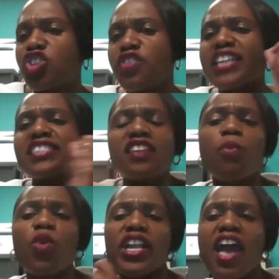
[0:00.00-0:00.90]
that
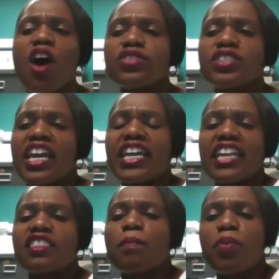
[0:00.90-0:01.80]
someone else could
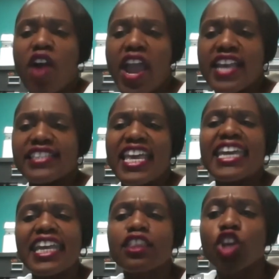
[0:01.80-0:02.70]
get the praise
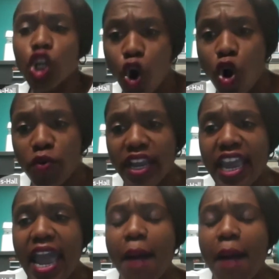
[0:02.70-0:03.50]
and get the glory.